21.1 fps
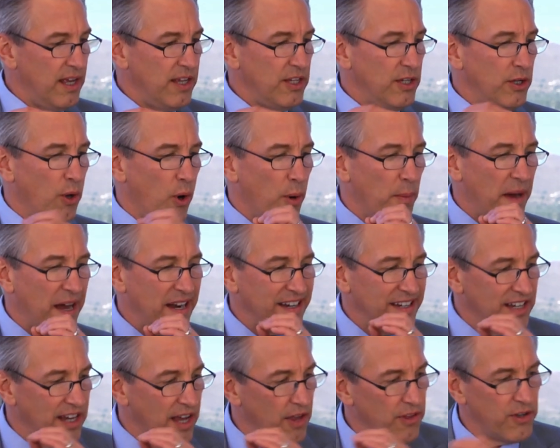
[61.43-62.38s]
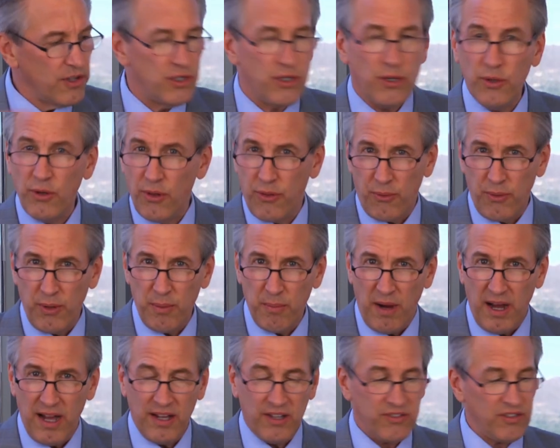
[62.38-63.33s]
You go about another 2 to 3
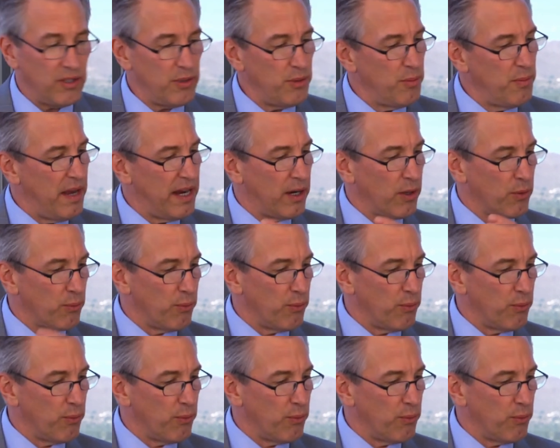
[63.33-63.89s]
miles and you make a